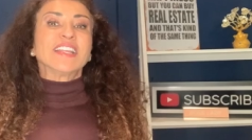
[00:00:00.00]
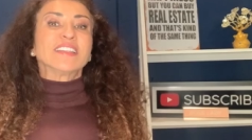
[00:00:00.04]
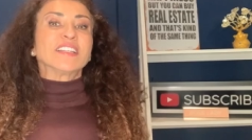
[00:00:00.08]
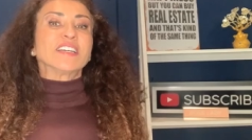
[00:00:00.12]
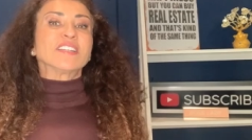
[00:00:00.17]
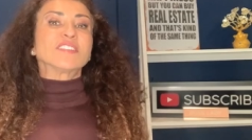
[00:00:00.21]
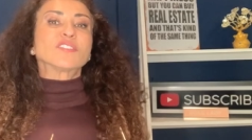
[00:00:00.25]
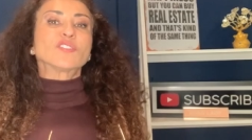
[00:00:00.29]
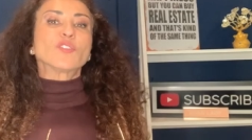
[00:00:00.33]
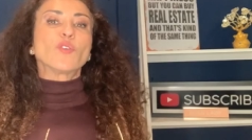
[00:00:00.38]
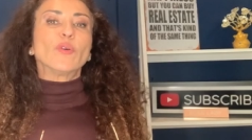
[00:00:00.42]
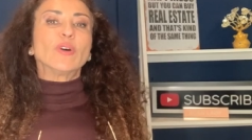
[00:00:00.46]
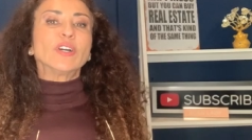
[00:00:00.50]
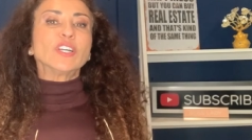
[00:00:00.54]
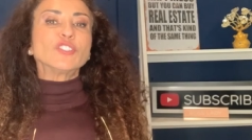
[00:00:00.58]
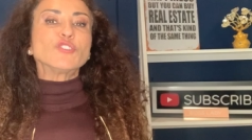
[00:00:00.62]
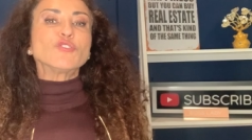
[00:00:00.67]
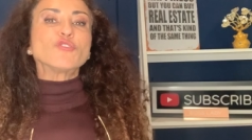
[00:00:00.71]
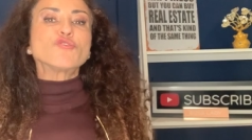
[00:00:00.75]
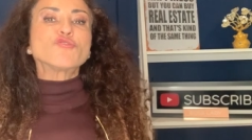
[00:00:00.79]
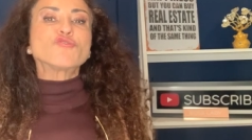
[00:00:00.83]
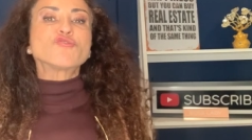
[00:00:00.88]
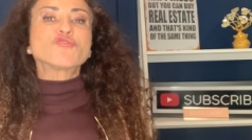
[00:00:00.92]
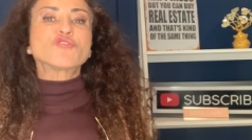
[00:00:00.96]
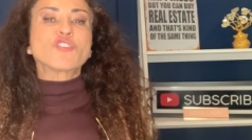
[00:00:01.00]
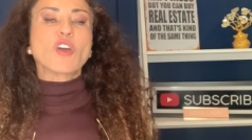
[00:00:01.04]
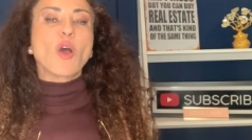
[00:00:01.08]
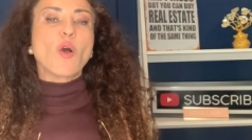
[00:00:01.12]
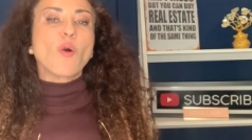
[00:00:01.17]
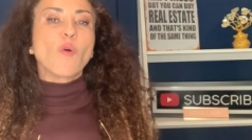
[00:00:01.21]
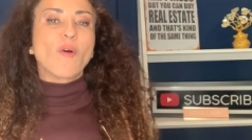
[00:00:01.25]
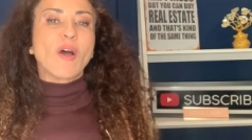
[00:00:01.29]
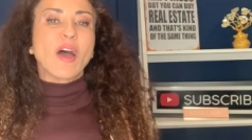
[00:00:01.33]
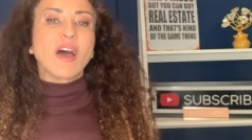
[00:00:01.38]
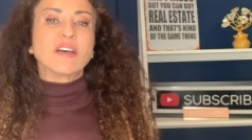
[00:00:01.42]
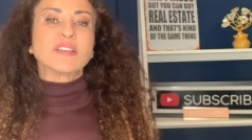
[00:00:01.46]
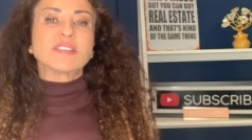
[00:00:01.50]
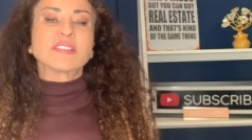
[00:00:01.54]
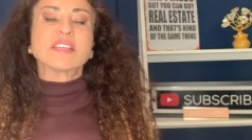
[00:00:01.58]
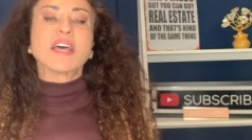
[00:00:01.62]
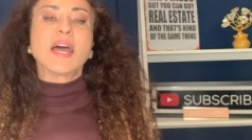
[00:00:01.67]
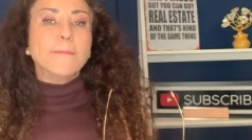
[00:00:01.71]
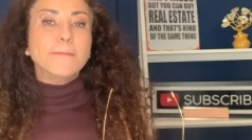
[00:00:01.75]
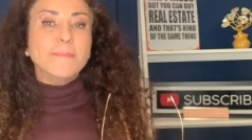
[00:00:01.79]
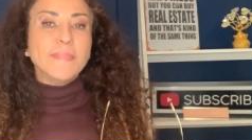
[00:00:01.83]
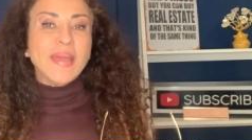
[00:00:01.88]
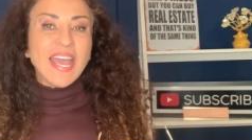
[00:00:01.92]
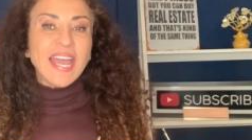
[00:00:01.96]
that's going to show us
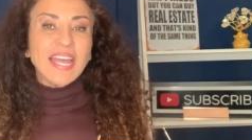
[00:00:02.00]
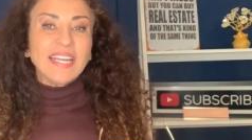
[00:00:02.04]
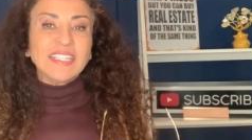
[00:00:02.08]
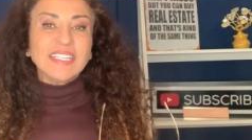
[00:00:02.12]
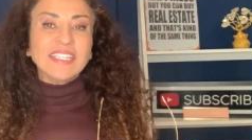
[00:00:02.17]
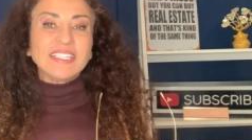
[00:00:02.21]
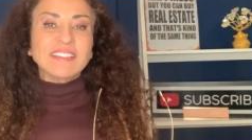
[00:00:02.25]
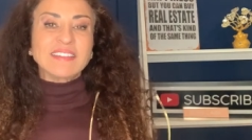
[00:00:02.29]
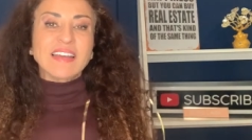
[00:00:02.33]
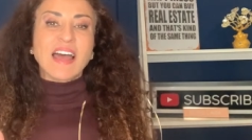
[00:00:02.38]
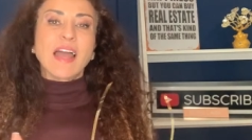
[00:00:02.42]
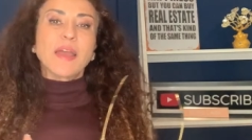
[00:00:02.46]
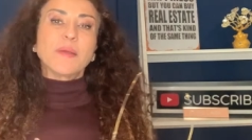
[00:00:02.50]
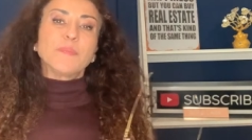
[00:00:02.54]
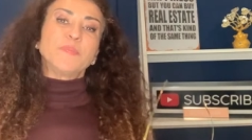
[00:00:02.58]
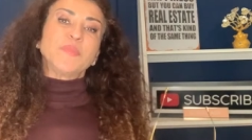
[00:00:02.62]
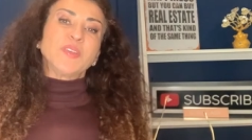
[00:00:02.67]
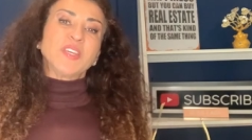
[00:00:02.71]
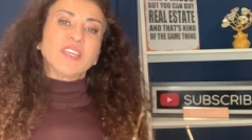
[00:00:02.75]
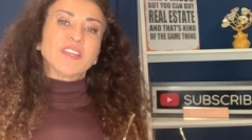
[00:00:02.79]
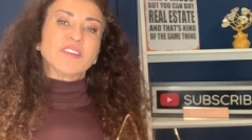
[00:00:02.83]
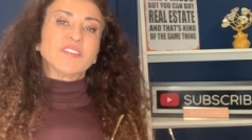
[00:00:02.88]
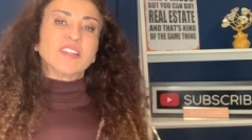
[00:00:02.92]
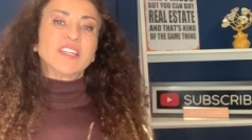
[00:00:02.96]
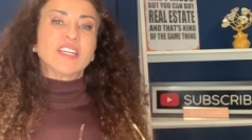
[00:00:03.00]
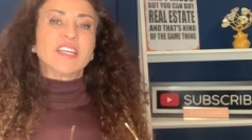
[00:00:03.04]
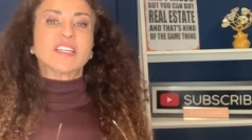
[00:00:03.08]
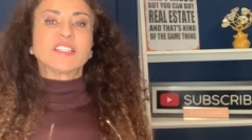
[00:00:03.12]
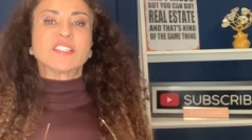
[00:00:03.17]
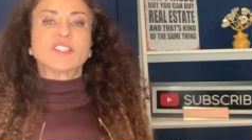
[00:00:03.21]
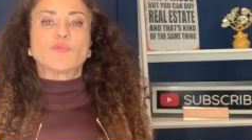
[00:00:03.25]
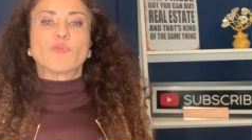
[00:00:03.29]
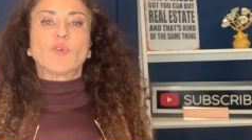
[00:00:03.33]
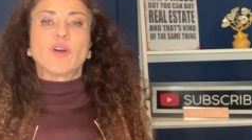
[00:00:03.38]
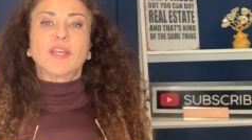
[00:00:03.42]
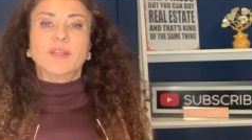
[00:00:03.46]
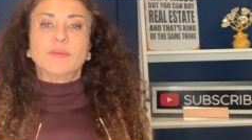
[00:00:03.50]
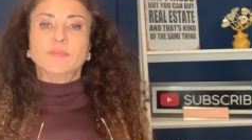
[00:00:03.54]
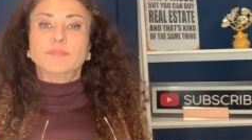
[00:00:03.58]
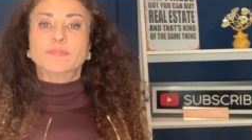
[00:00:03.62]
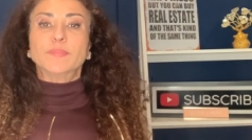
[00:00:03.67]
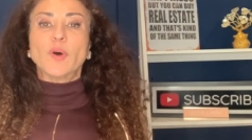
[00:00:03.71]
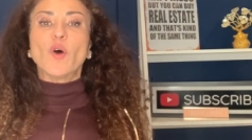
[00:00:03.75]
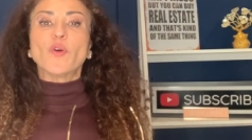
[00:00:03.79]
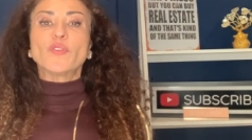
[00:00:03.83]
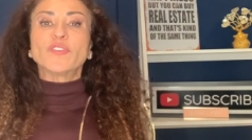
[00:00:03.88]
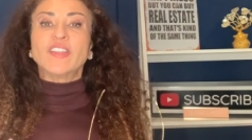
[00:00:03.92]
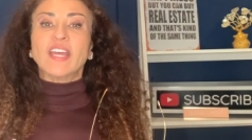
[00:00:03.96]
many time periods when
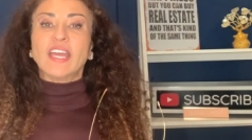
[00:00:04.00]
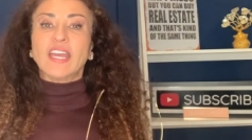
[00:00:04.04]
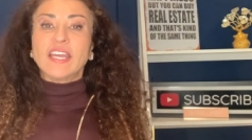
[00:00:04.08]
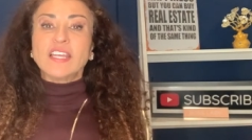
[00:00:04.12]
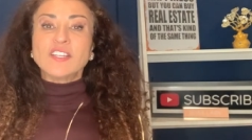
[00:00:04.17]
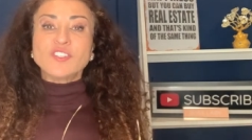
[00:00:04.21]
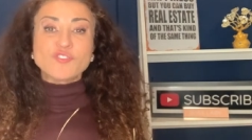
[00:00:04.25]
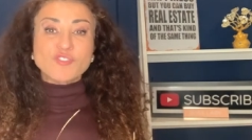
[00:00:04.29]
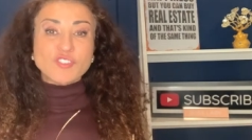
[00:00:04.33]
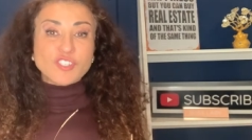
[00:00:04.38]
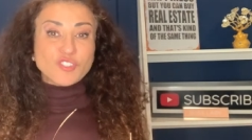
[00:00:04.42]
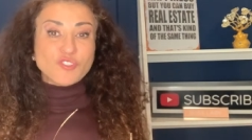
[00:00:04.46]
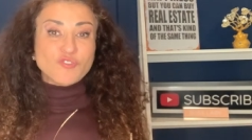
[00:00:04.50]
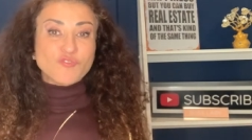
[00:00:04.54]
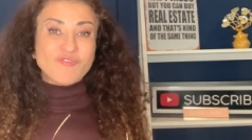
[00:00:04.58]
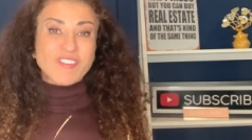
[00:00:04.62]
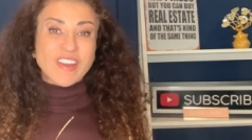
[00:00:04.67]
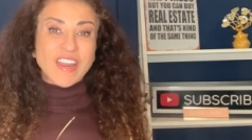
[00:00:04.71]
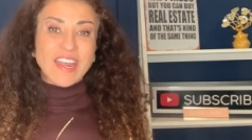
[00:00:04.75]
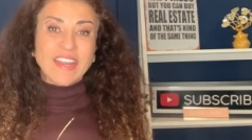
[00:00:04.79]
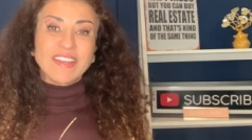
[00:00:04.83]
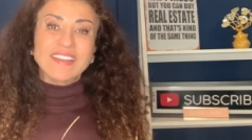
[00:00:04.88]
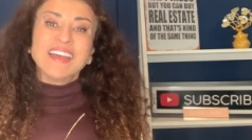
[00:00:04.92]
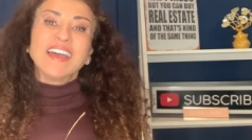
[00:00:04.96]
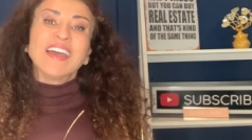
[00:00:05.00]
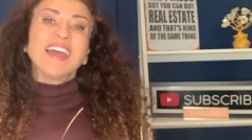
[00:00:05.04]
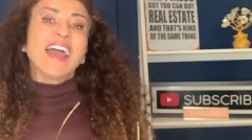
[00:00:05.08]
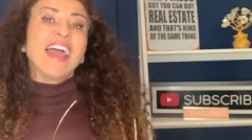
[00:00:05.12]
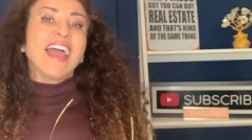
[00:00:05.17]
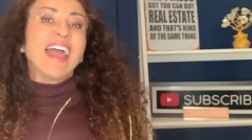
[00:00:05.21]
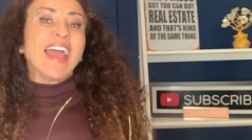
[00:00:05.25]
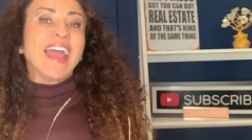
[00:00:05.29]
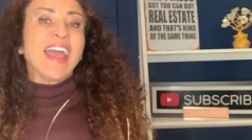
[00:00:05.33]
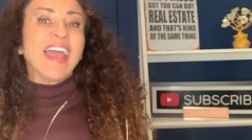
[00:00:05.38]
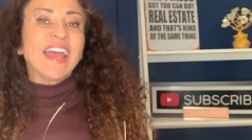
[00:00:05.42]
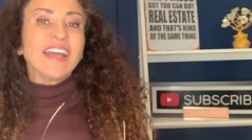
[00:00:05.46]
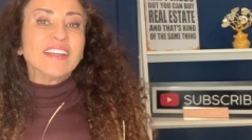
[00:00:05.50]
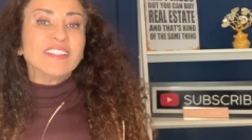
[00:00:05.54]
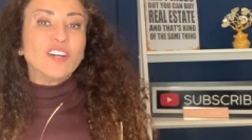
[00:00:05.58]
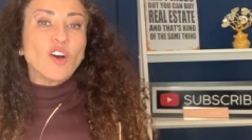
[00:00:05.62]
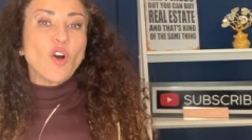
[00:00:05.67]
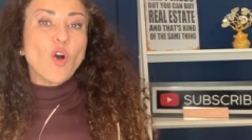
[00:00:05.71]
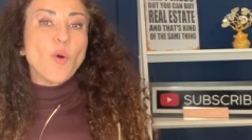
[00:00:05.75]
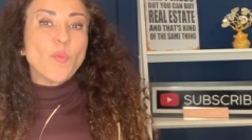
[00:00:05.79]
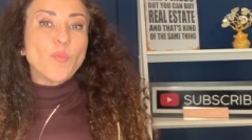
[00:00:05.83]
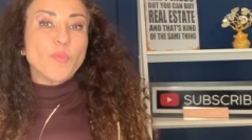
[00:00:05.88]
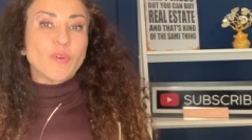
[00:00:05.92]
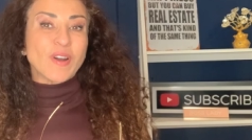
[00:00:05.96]
both the interest rate and
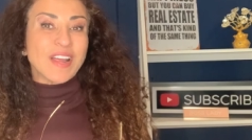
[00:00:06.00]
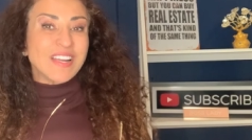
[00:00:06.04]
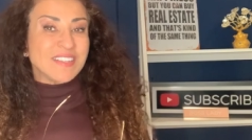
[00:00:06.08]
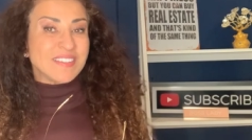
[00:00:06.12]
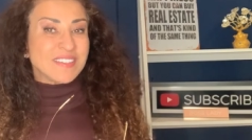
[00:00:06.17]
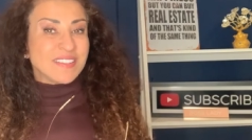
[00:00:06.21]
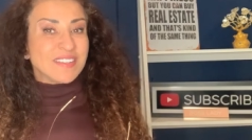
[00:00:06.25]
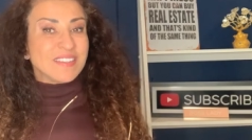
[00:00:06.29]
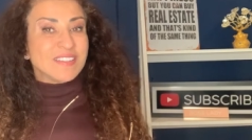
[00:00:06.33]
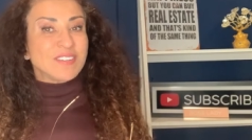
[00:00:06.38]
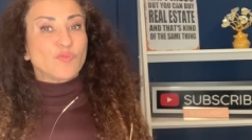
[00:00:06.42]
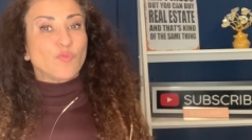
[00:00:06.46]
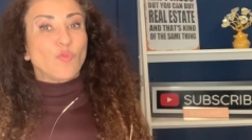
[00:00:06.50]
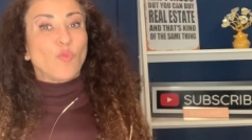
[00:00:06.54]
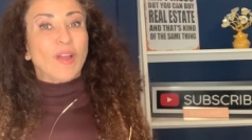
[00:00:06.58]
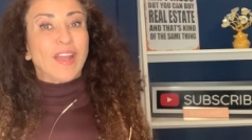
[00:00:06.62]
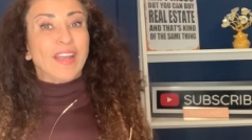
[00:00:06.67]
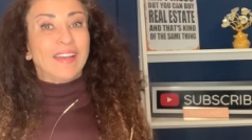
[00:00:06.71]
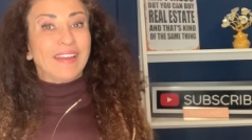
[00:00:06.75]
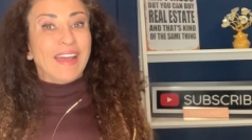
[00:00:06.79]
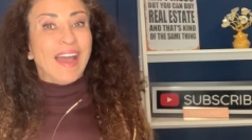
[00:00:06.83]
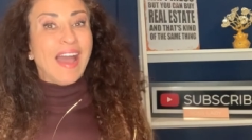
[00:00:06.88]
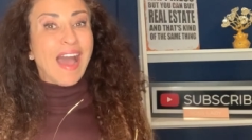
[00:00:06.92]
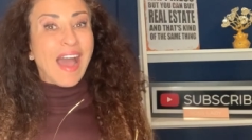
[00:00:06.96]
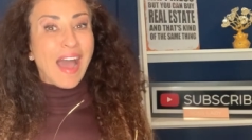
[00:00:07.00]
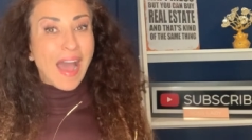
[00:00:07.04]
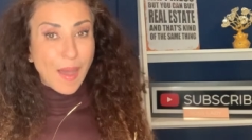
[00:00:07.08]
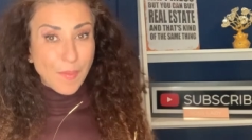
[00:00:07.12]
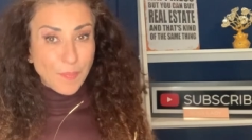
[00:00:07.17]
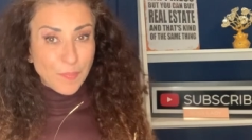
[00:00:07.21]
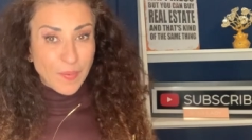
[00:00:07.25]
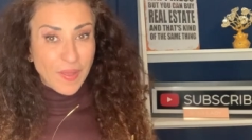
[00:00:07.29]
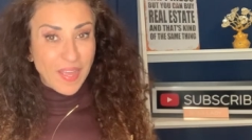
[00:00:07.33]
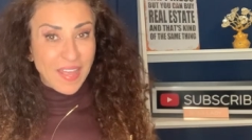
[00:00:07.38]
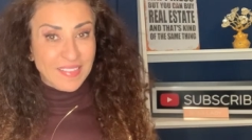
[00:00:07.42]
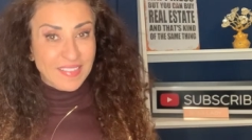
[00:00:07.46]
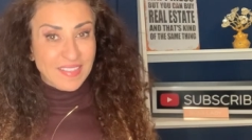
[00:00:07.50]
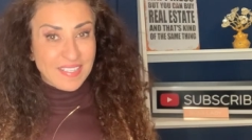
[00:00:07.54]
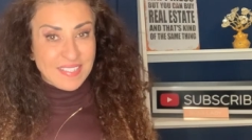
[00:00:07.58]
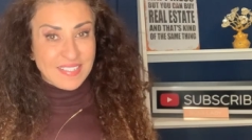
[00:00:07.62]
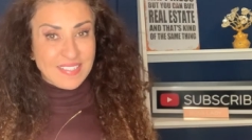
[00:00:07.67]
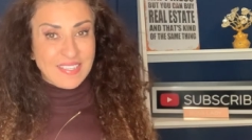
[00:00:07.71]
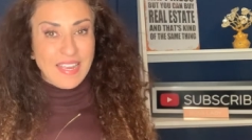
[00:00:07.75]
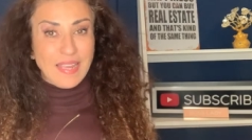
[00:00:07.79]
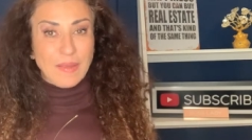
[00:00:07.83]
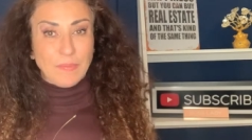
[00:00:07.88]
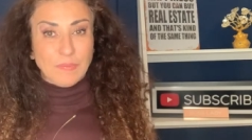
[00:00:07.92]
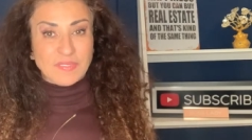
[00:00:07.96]
home prices went up at the
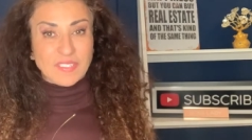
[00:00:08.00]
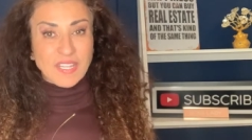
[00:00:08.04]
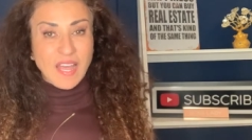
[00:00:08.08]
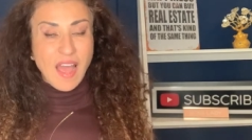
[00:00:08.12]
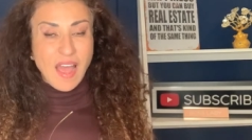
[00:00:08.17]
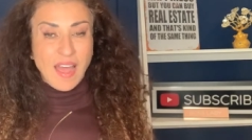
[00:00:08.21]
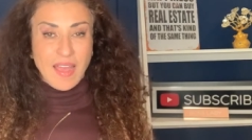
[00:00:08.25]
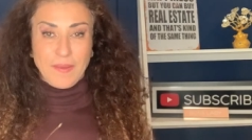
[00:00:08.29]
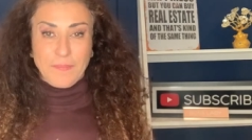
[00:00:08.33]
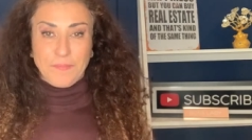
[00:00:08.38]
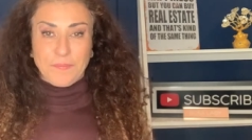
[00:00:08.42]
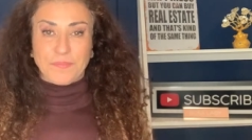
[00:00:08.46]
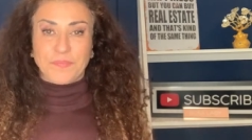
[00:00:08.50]
same time.